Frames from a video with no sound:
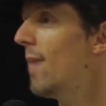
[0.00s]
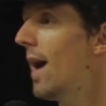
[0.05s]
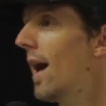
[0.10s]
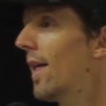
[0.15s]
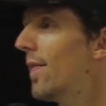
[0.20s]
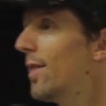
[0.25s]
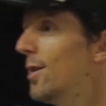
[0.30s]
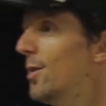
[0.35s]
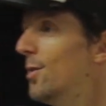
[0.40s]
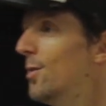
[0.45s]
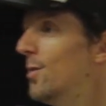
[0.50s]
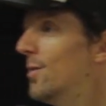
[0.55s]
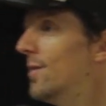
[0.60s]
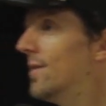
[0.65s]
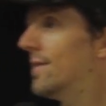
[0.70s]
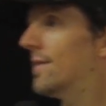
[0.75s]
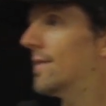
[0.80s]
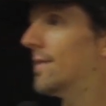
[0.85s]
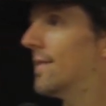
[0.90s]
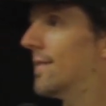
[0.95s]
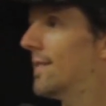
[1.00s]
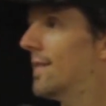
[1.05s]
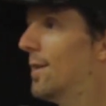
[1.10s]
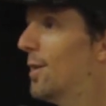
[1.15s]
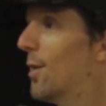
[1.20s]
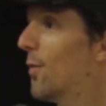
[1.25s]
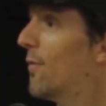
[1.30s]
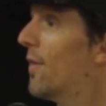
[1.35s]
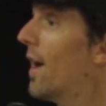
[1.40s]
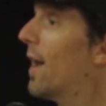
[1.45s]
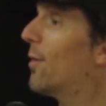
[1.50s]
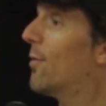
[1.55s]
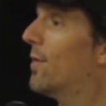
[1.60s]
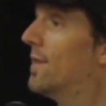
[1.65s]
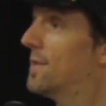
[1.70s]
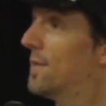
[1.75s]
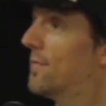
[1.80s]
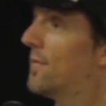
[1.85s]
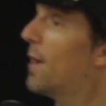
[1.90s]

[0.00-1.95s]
Matthews. Veterans.